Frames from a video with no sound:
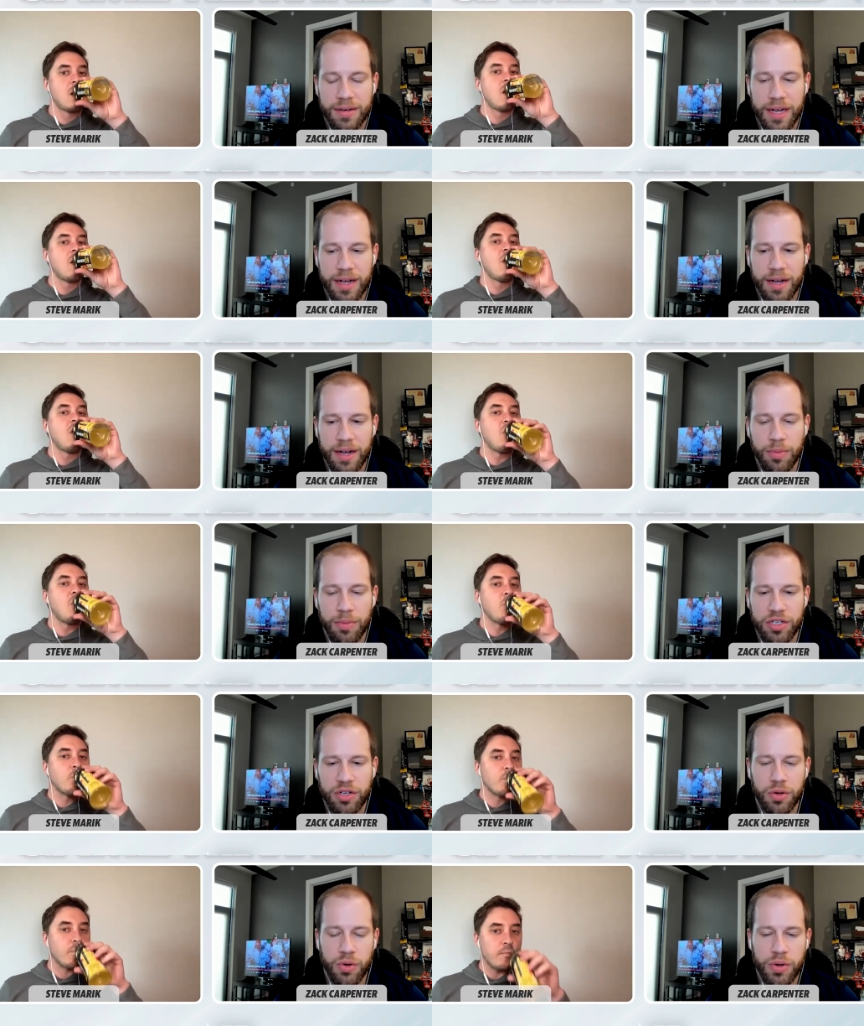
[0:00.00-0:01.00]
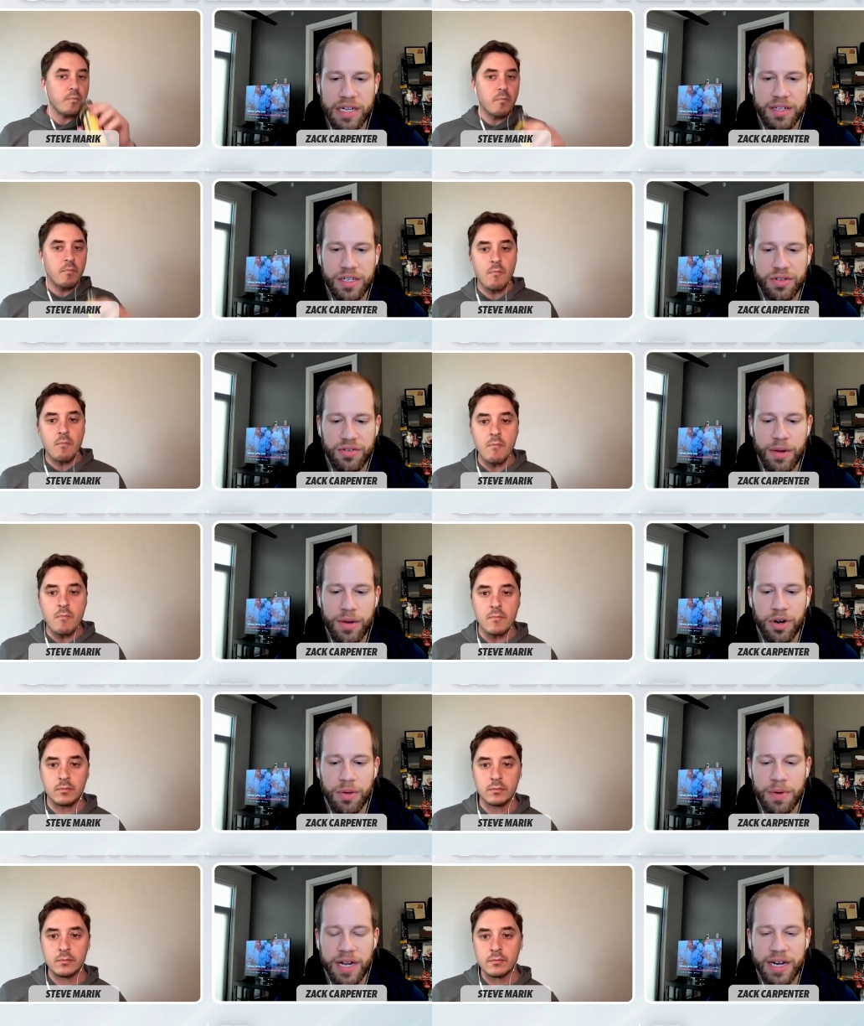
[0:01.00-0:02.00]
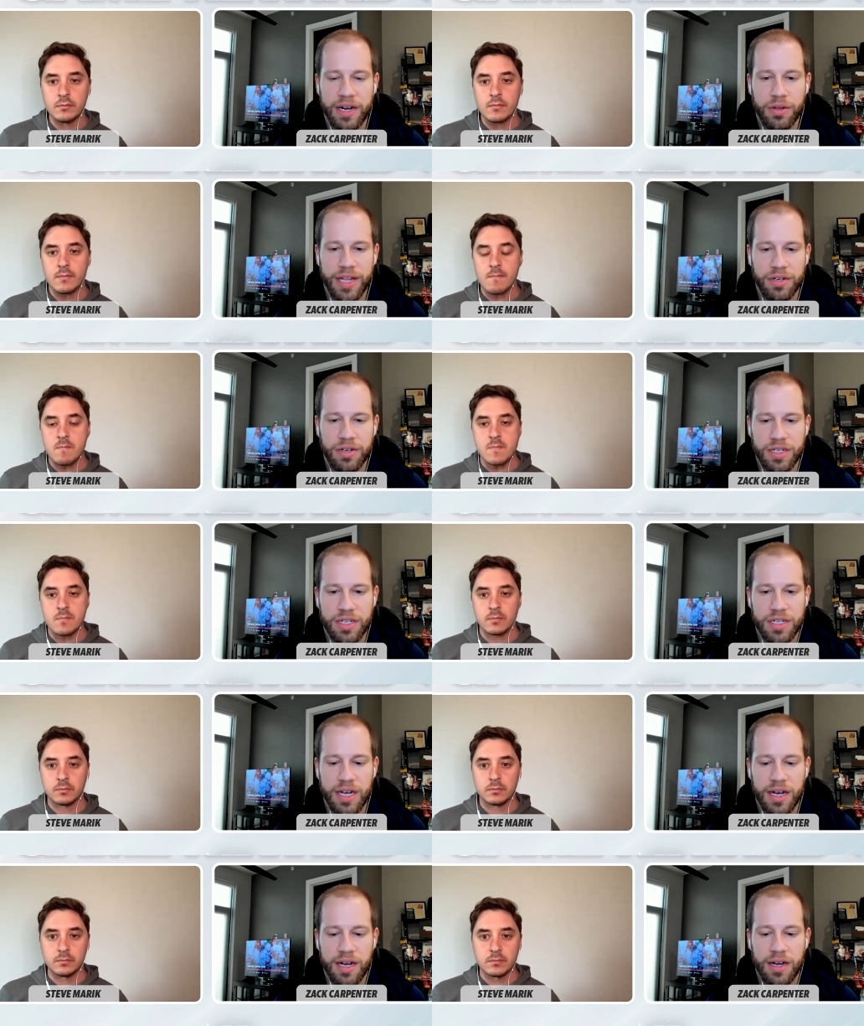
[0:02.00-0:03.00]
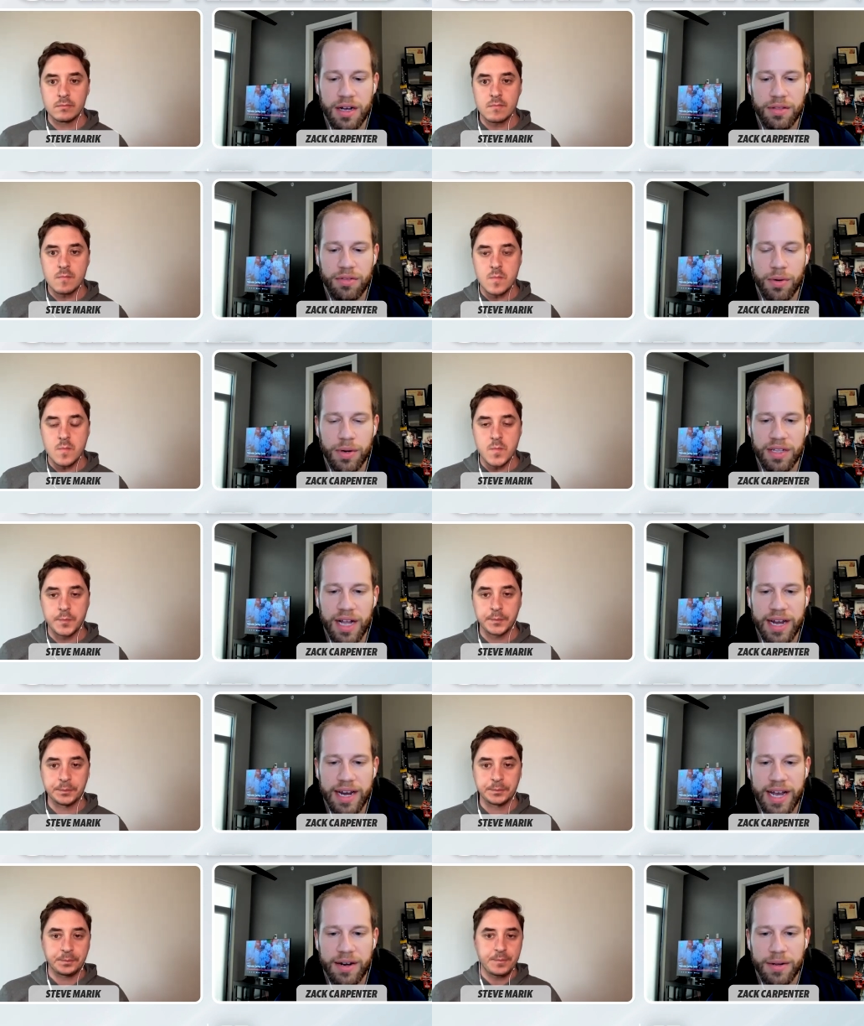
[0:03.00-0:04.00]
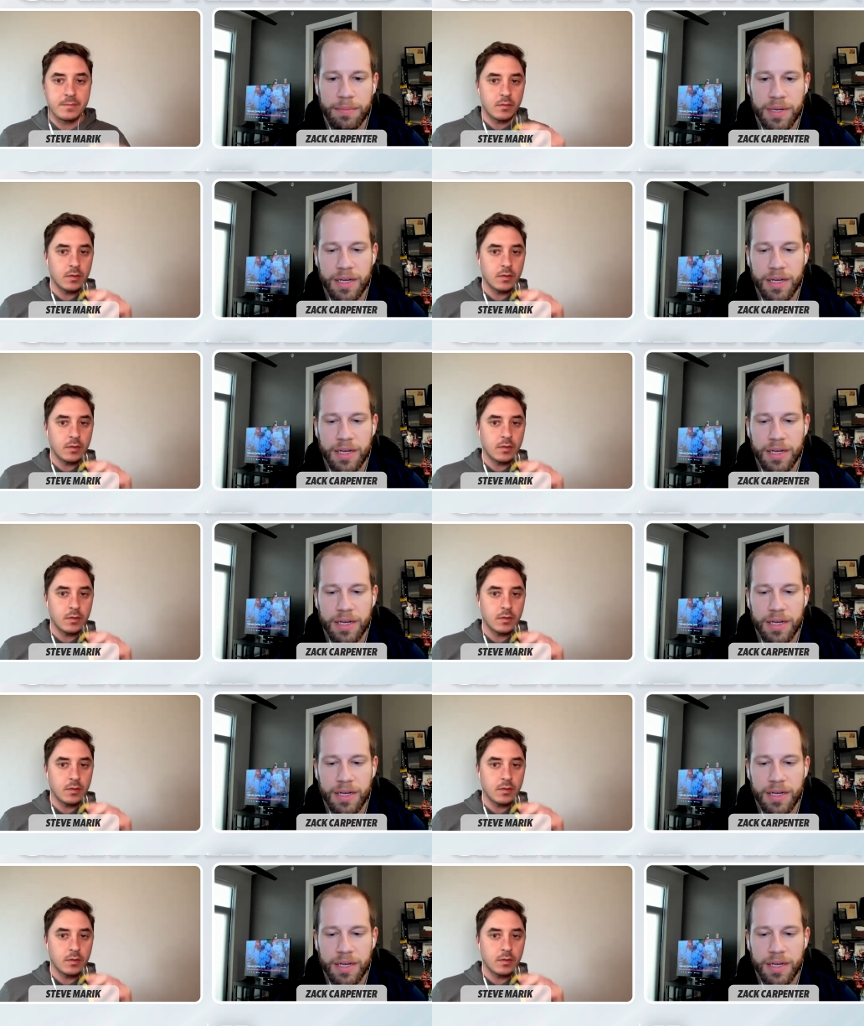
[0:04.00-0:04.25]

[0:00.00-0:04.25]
Speaker 1: I don't know about too quickly is the right word, but I know they are just uh, throwing a lot at him.